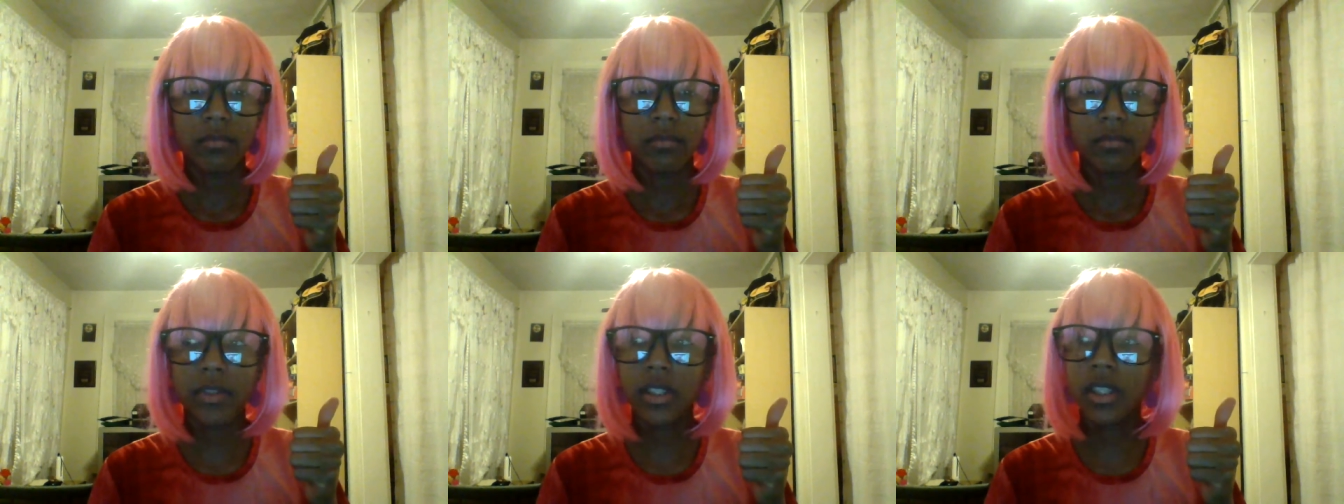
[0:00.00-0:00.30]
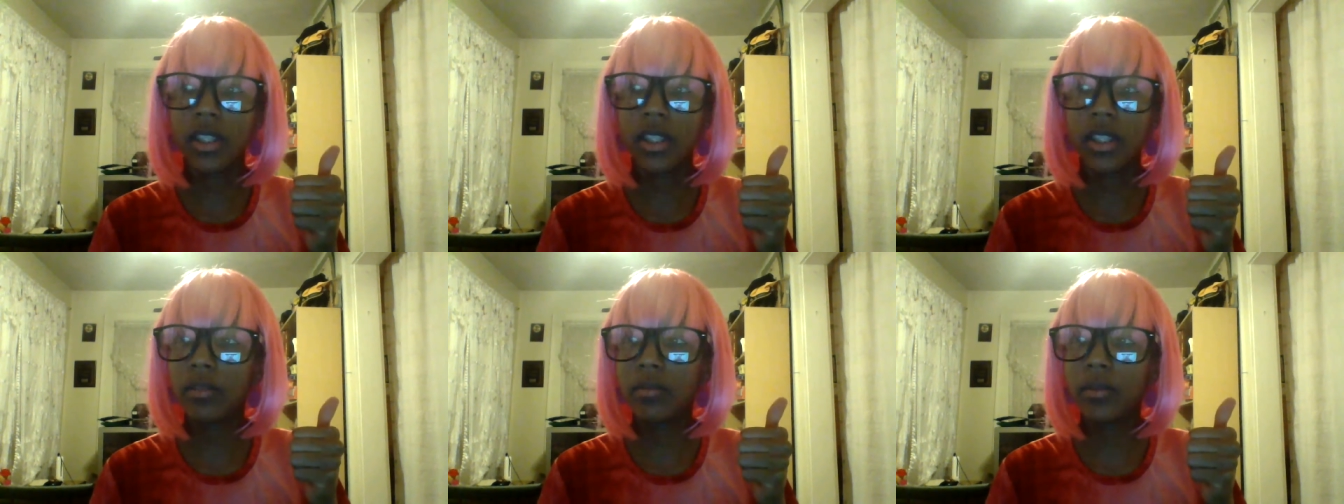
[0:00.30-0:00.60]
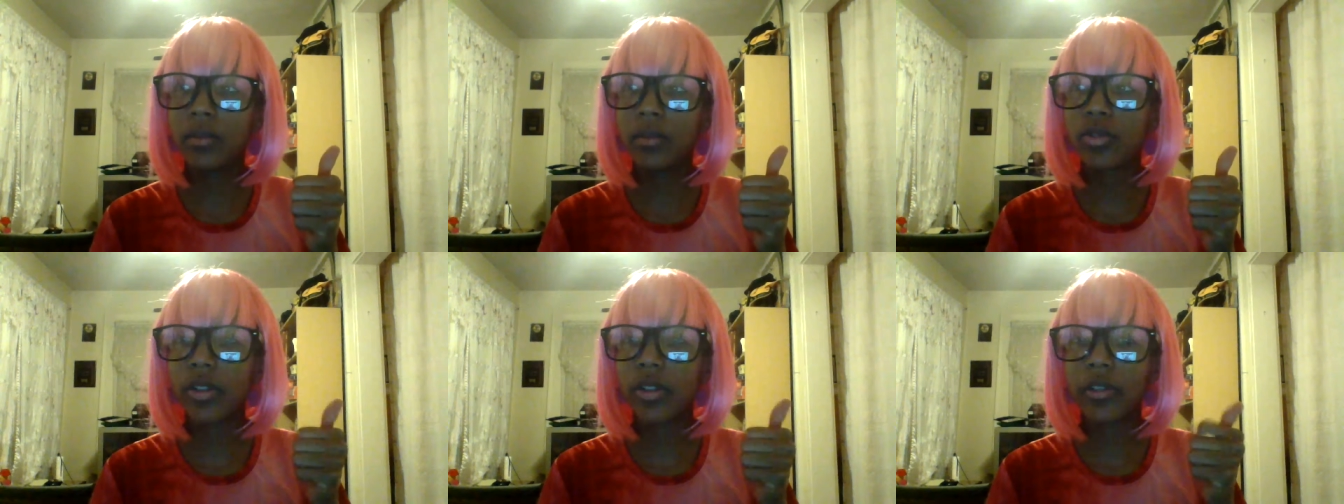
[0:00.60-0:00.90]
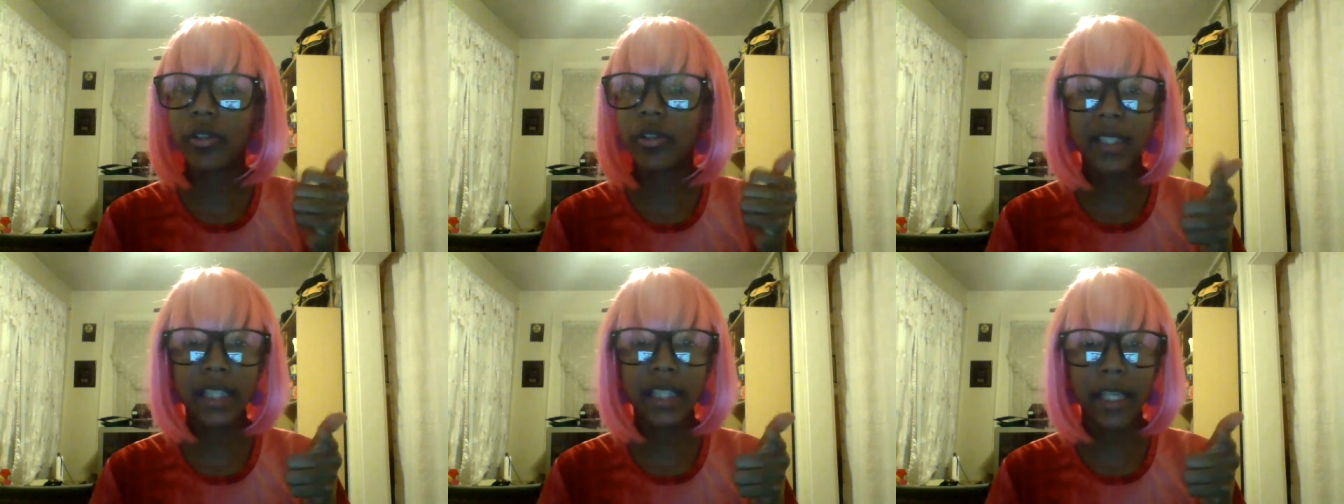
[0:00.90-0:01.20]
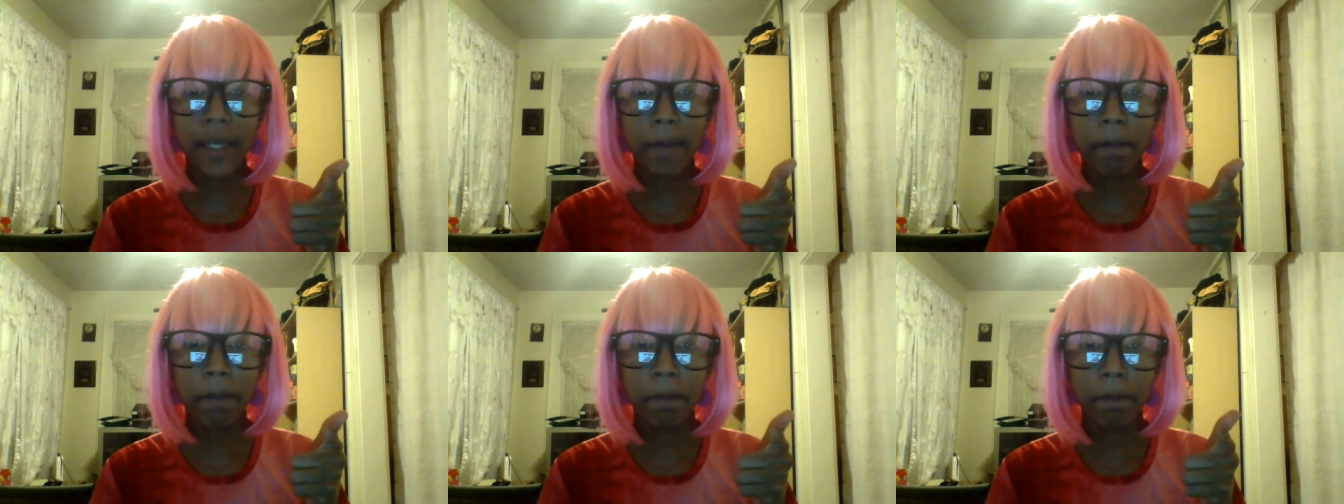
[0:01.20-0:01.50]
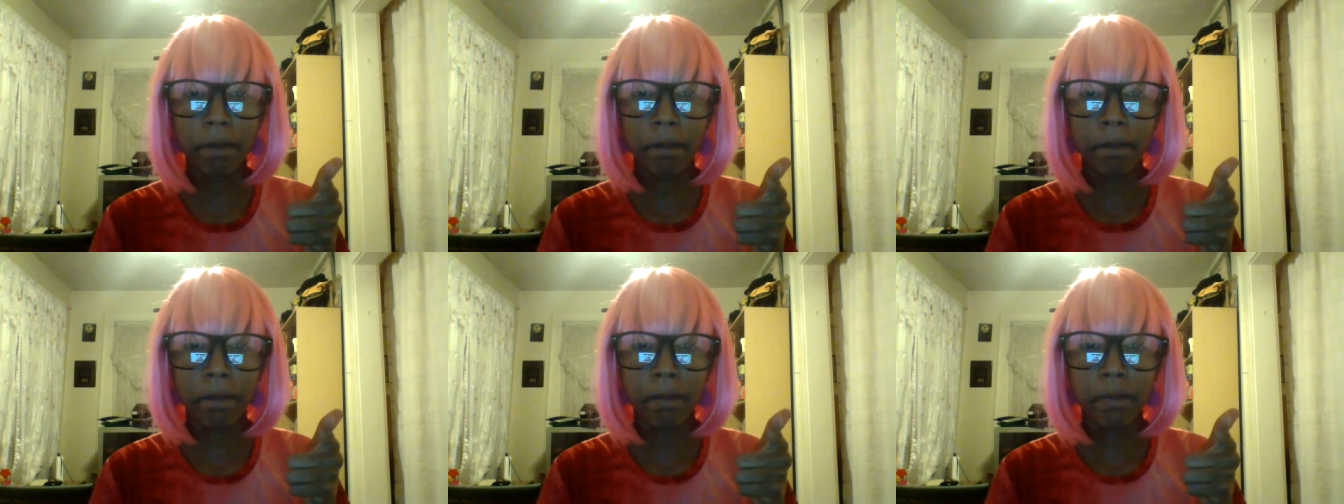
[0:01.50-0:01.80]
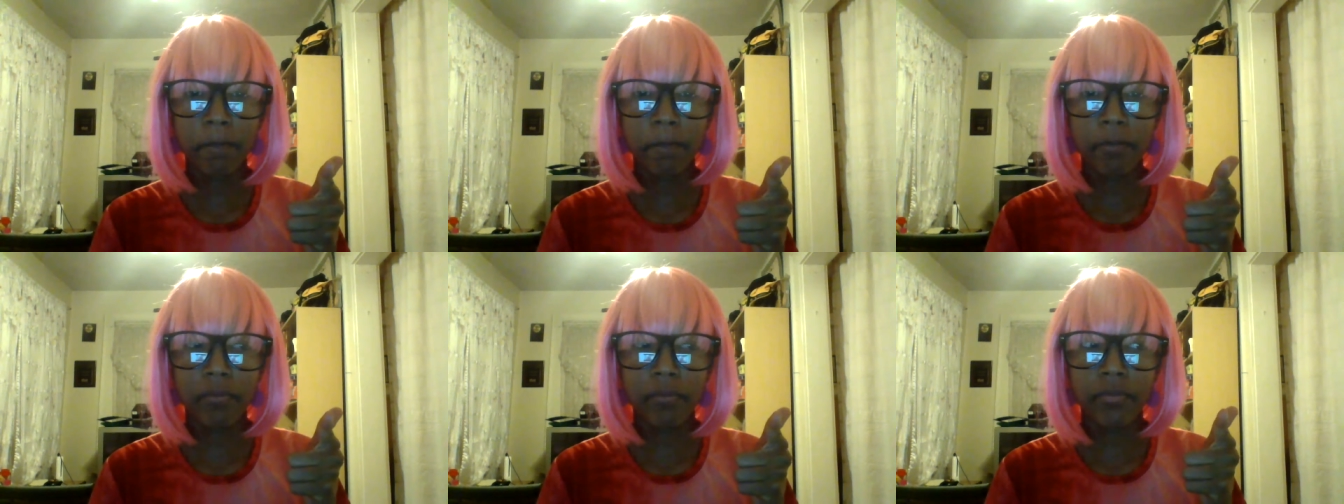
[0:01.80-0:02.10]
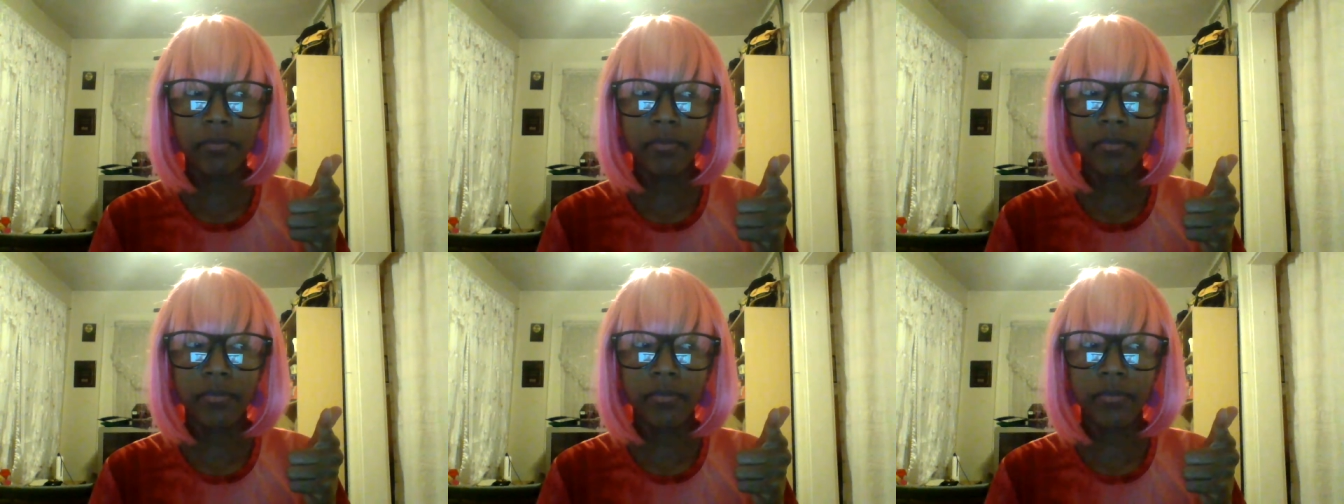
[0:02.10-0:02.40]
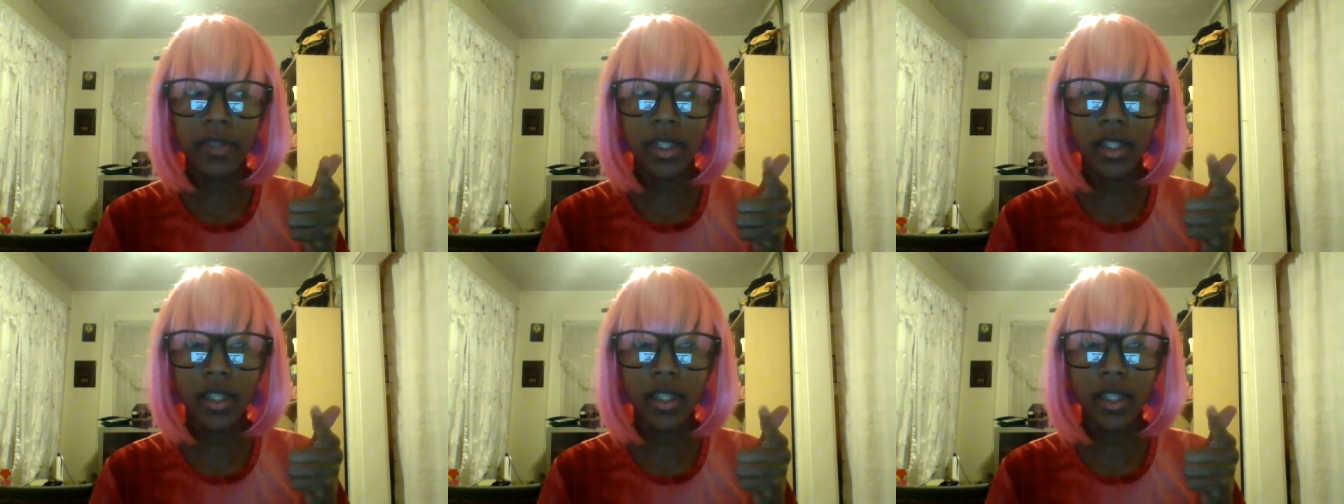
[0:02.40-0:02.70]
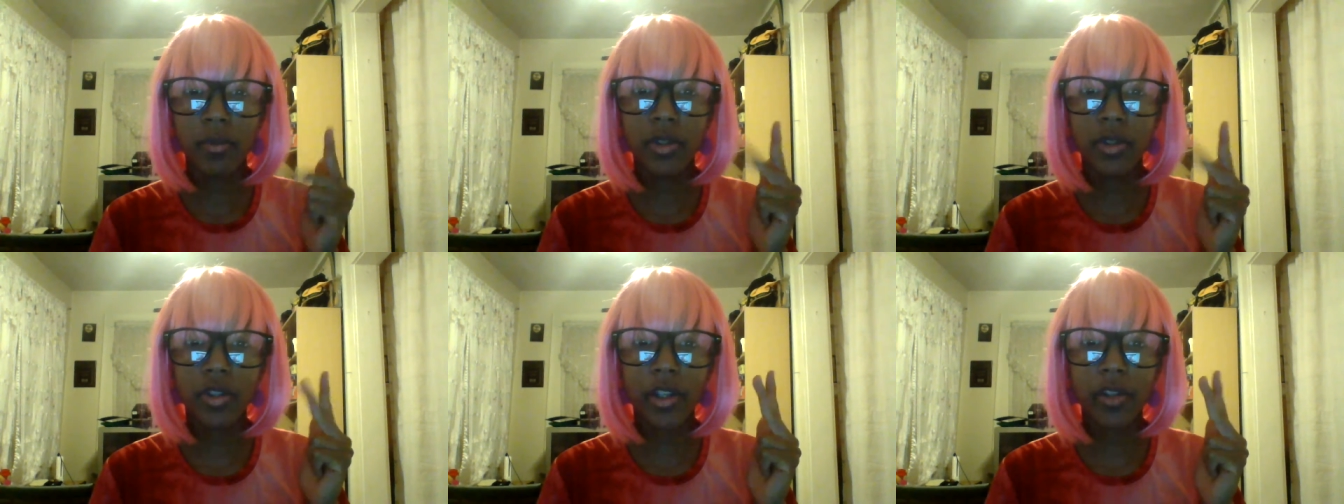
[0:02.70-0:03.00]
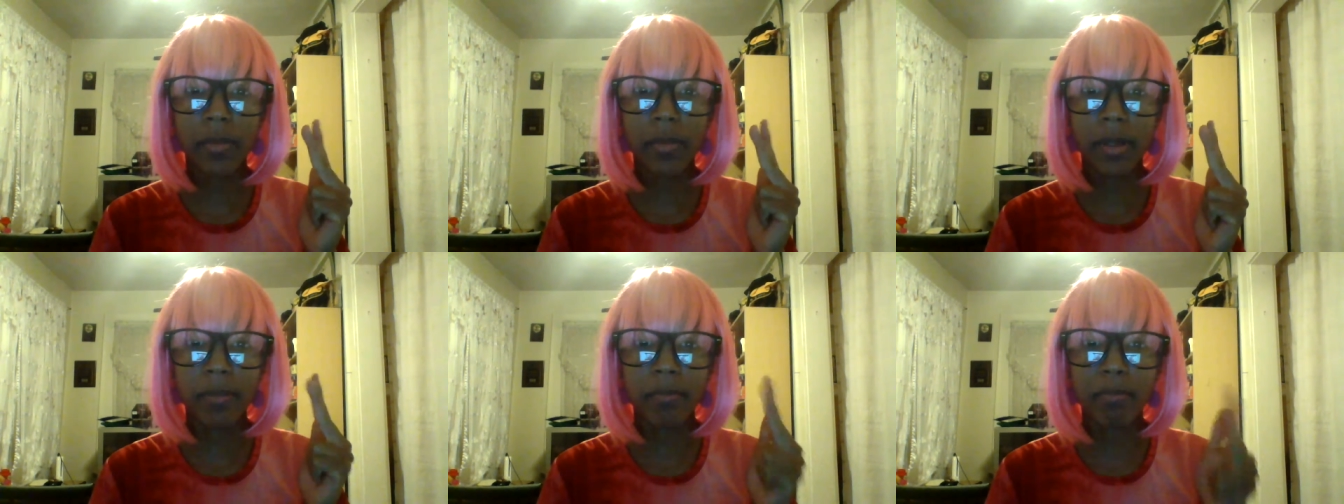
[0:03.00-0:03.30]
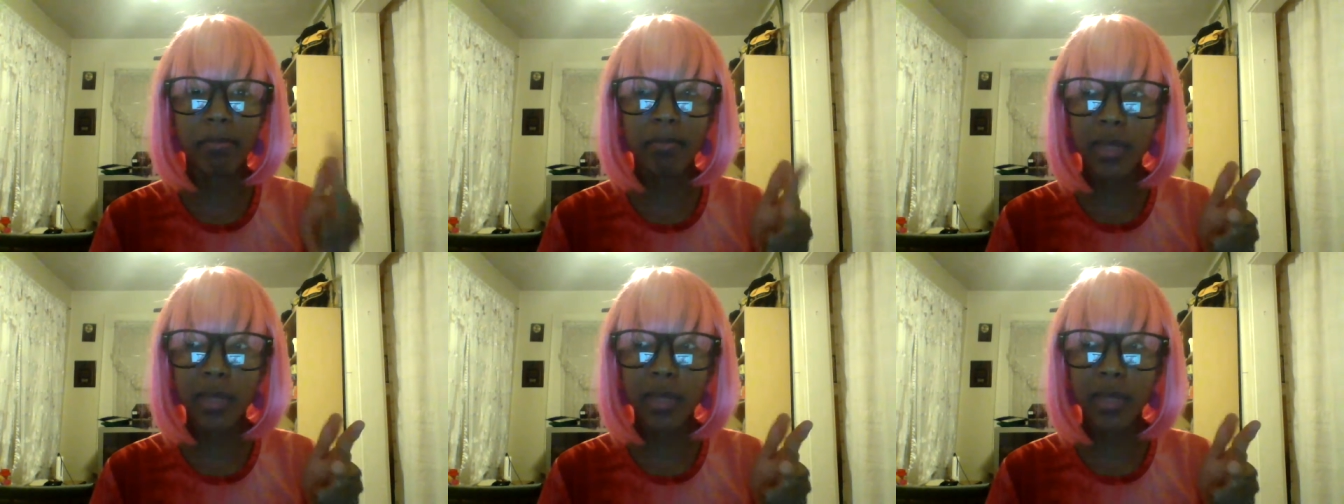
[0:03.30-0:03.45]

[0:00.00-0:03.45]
then we traveled by cab, then we traveled by